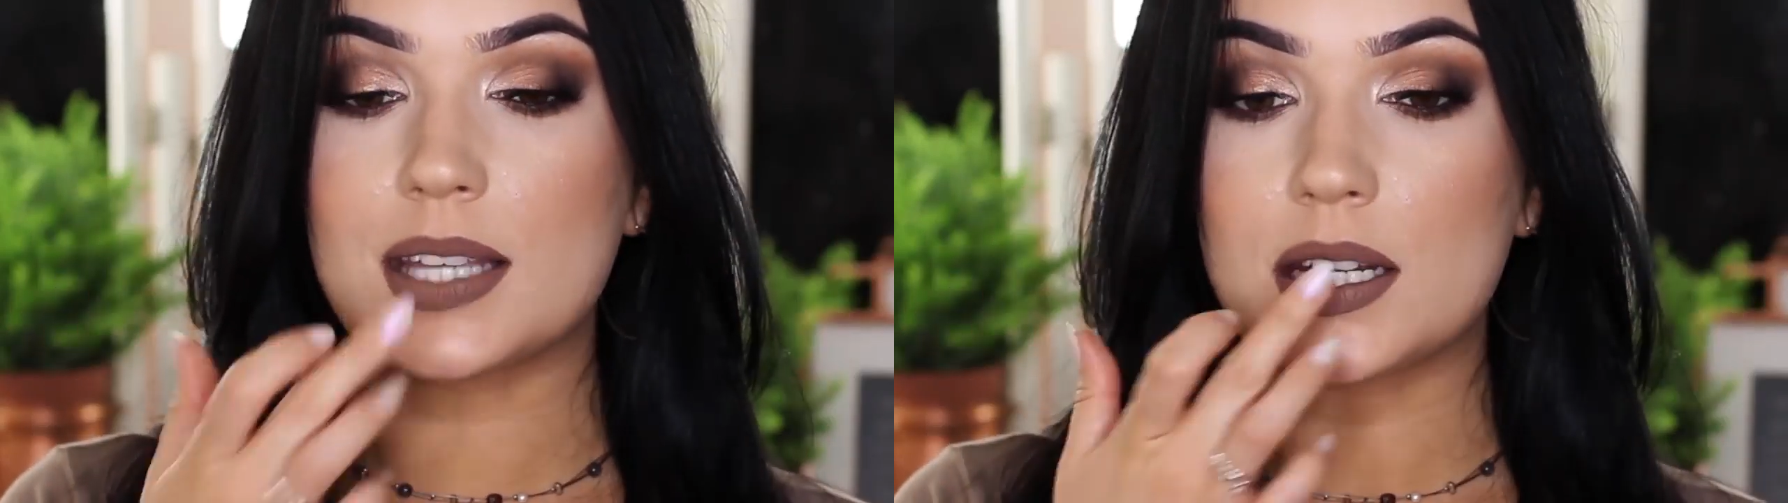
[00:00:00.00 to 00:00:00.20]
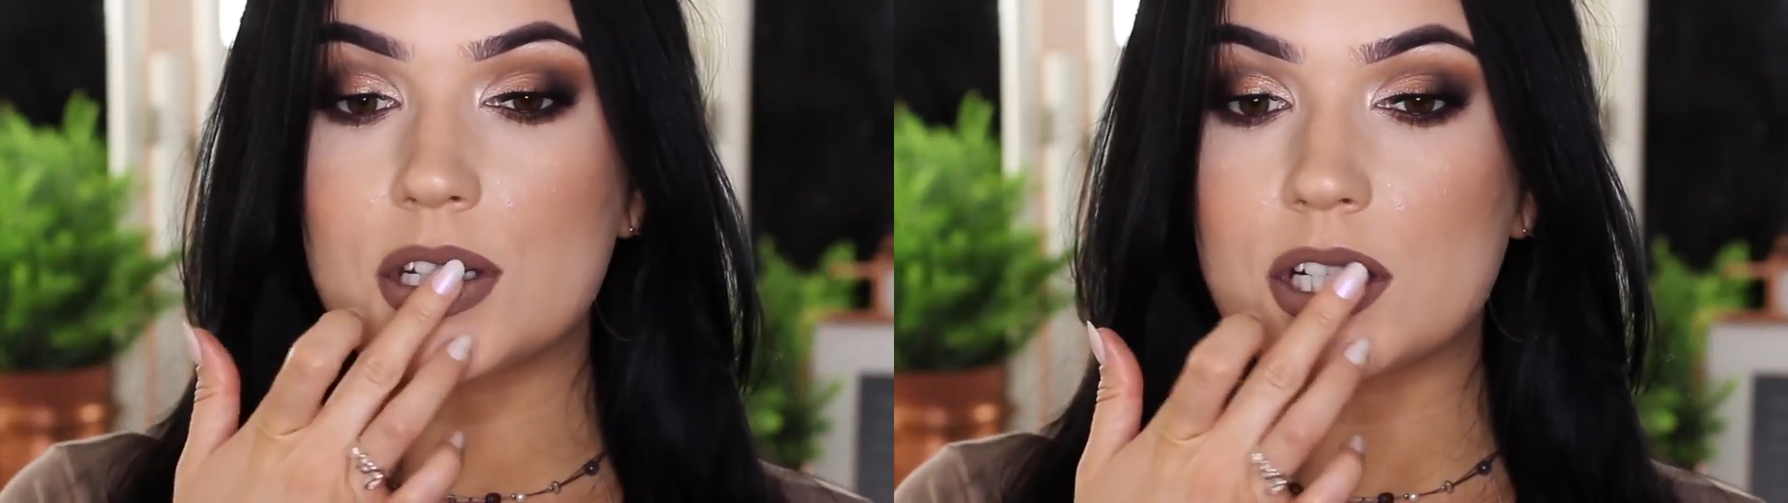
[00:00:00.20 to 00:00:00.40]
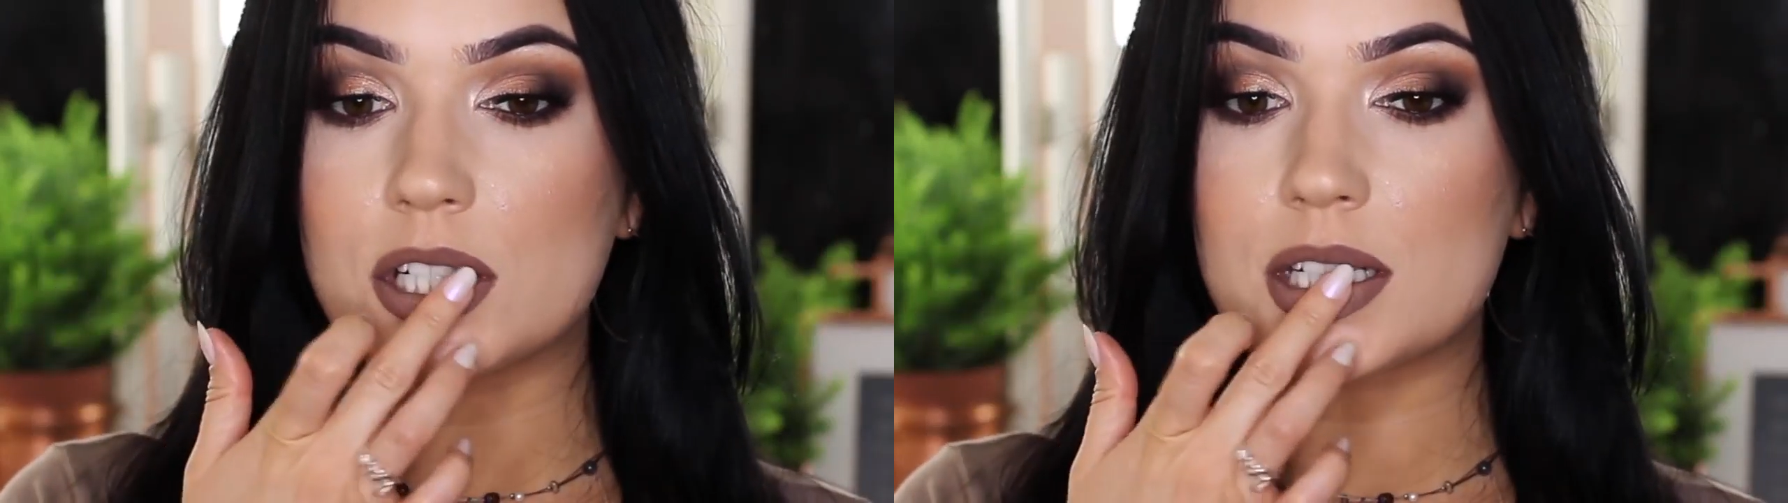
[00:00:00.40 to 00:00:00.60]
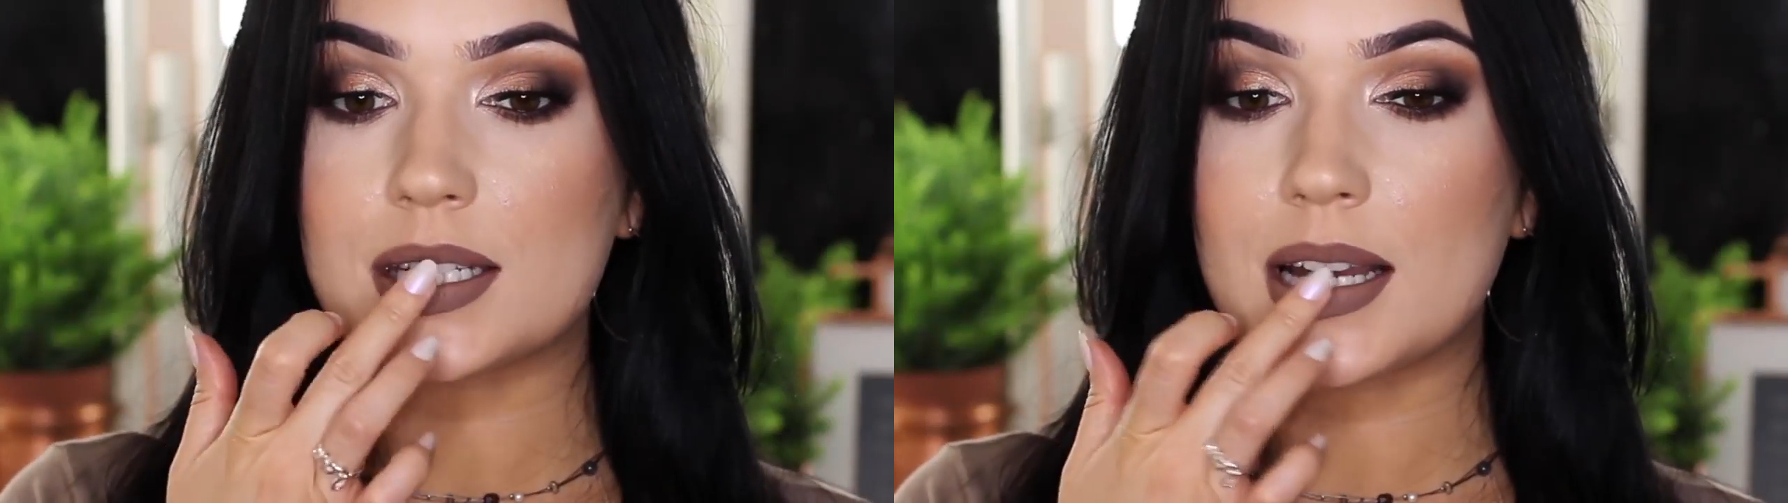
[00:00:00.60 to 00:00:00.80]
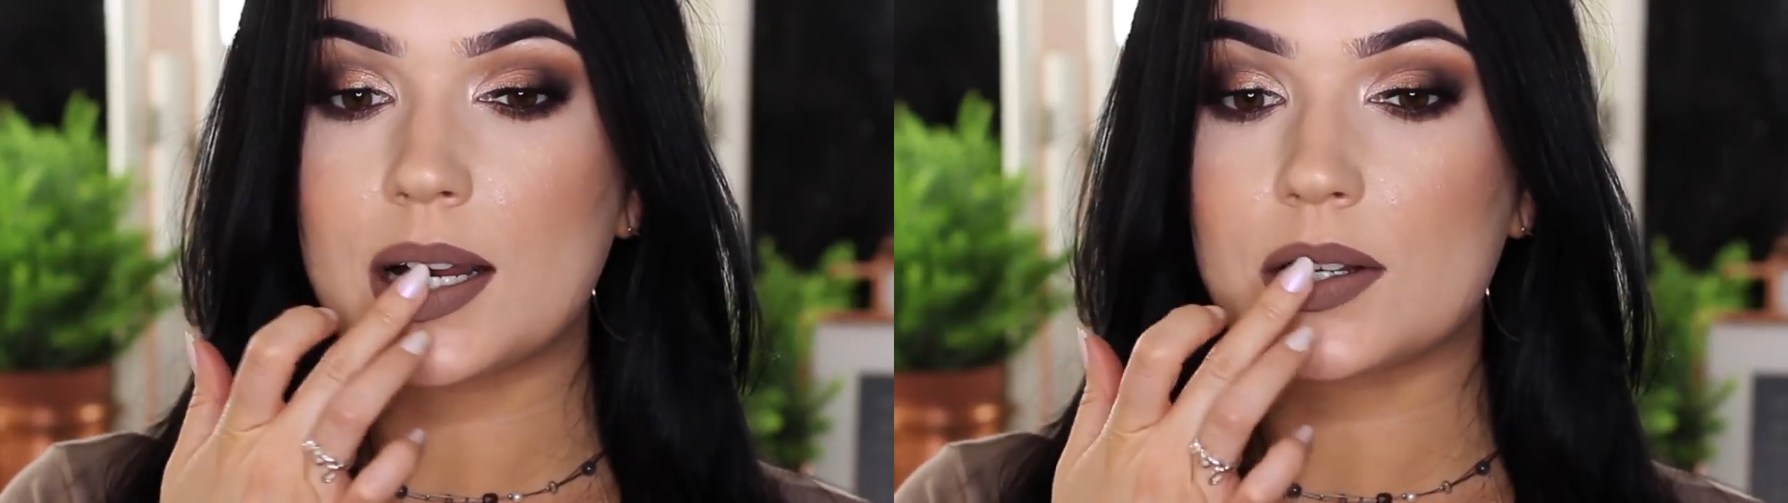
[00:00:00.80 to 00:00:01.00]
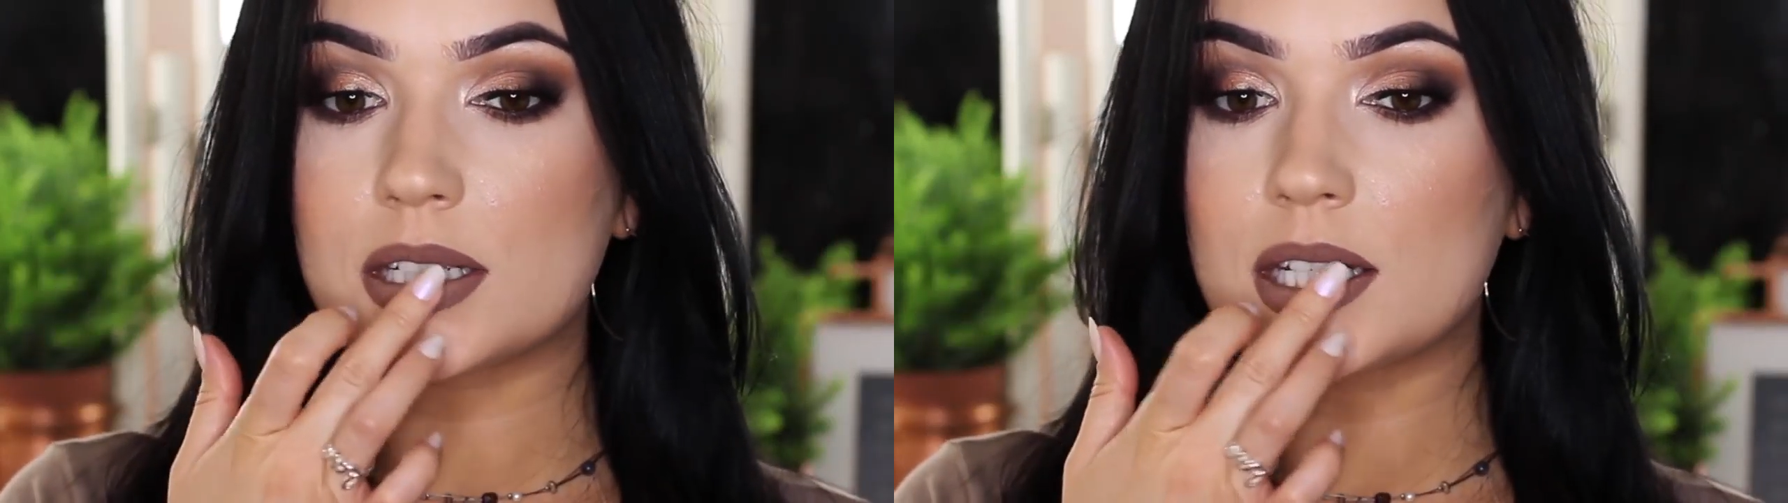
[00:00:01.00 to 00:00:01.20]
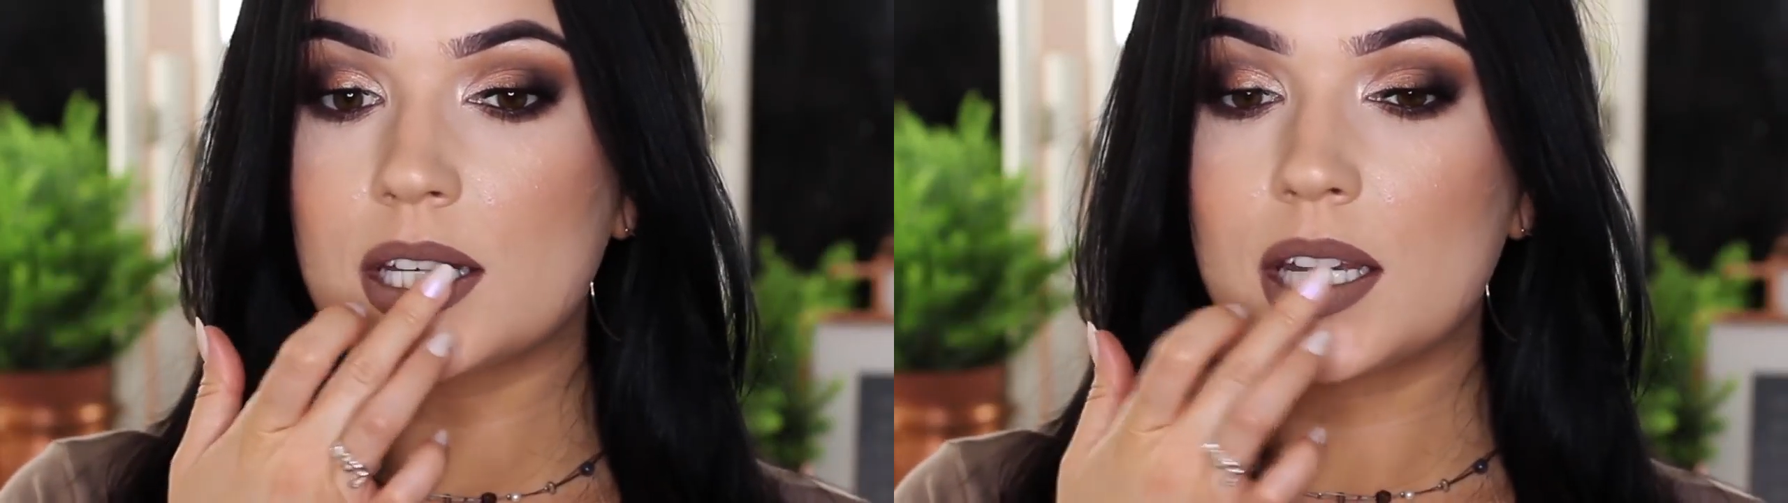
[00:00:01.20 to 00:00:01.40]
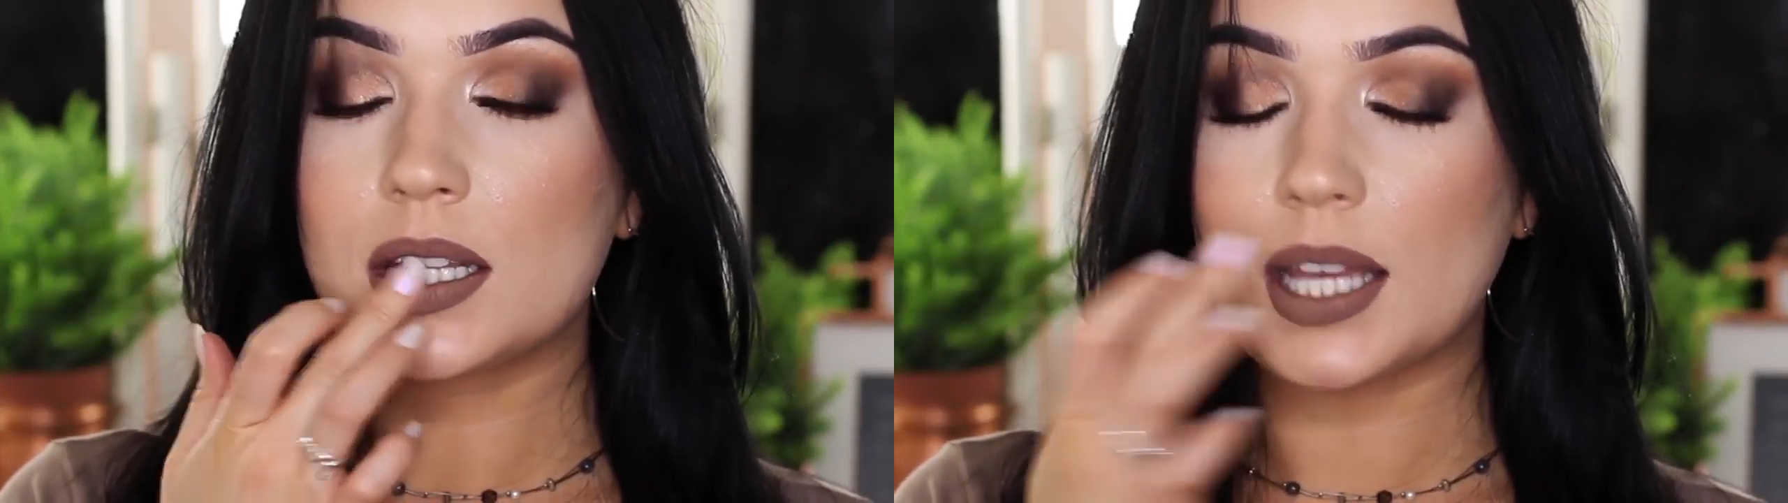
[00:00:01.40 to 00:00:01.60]
center and just tapped
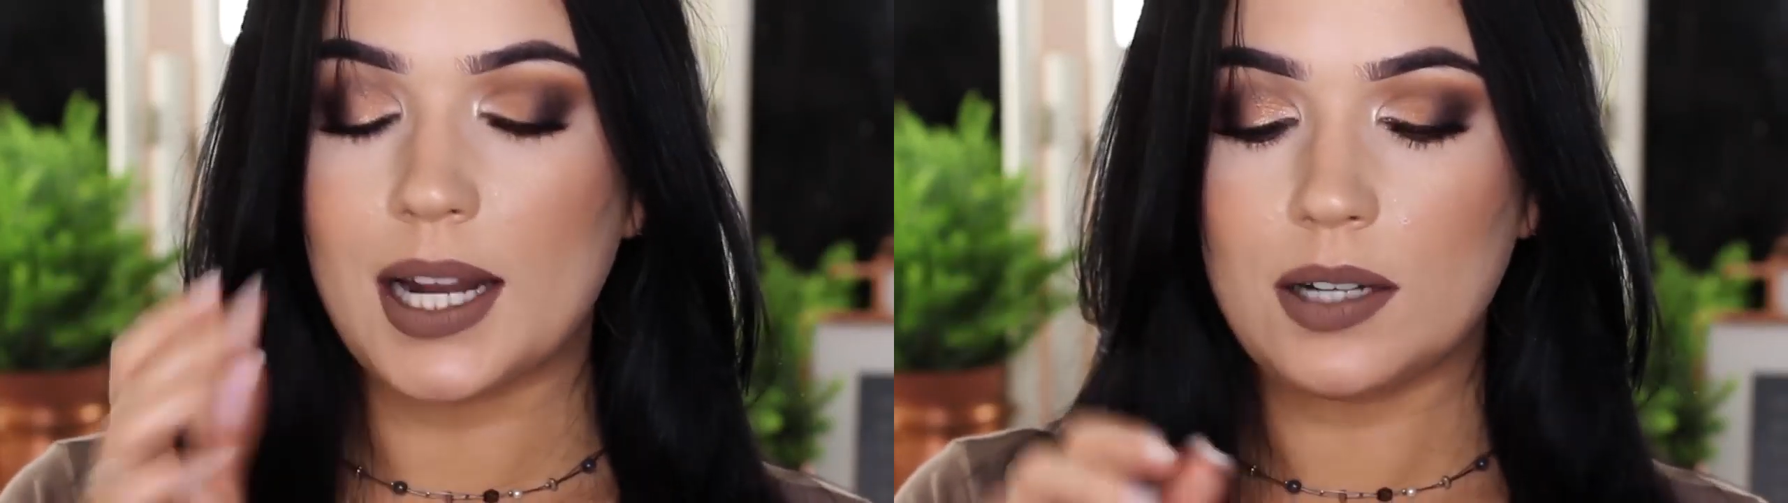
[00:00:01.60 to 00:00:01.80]
that